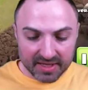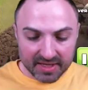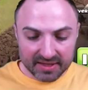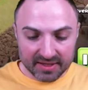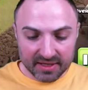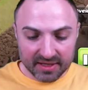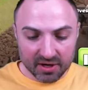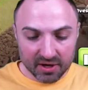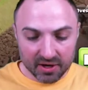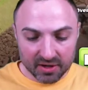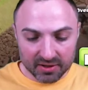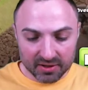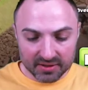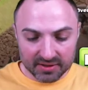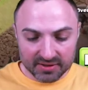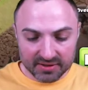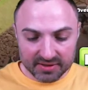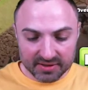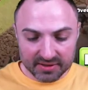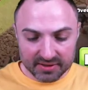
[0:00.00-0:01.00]
The
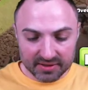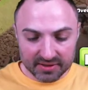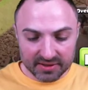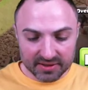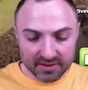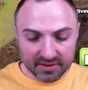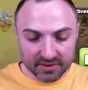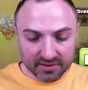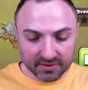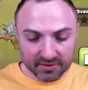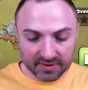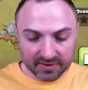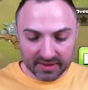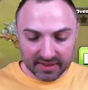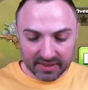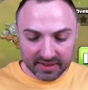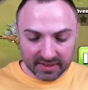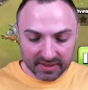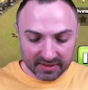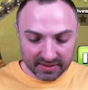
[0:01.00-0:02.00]
hogs, you know,
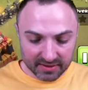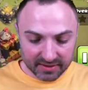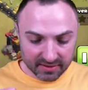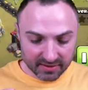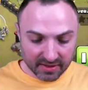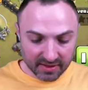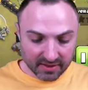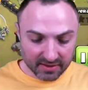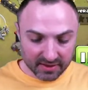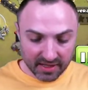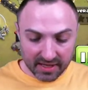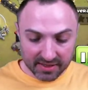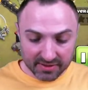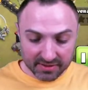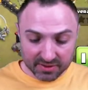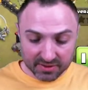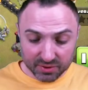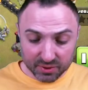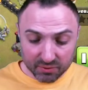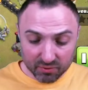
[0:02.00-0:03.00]
he
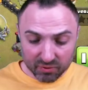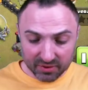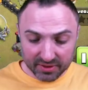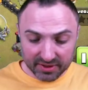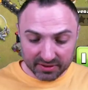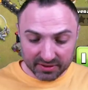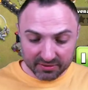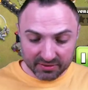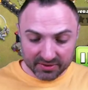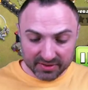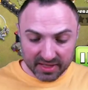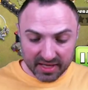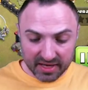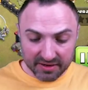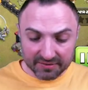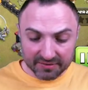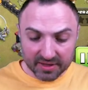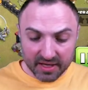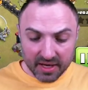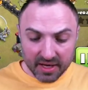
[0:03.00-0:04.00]
has 2 more heals
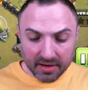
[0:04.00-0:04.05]
left,